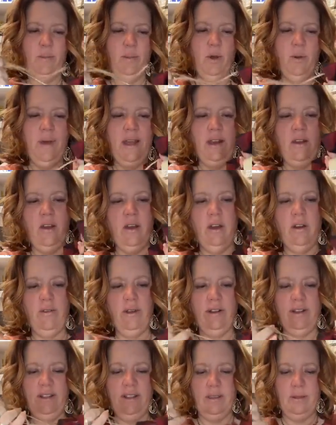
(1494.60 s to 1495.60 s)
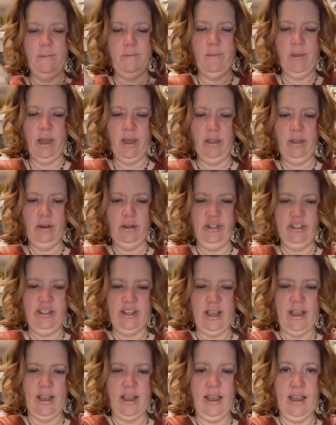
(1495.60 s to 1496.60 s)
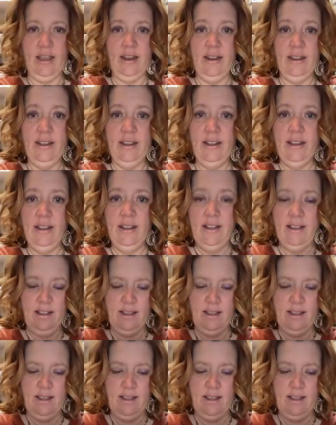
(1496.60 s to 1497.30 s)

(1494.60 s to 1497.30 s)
I like to pull my knot around to the other side.